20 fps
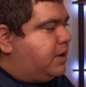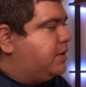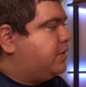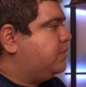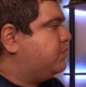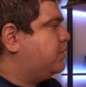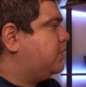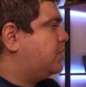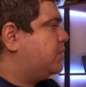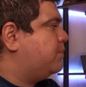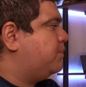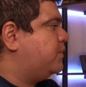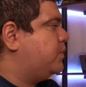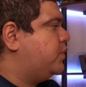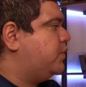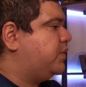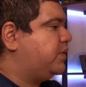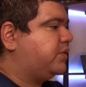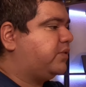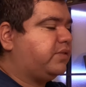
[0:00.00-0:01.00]
we're gonna
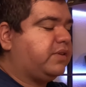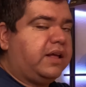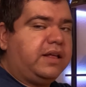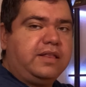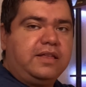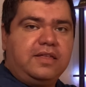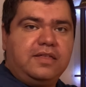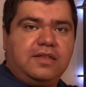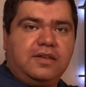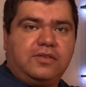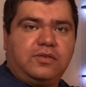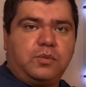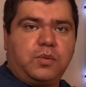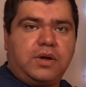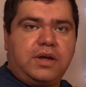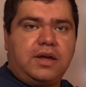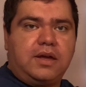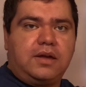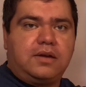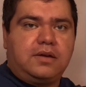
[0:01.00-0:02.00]
move this slightly this
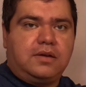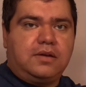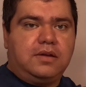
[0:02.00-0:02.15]
way.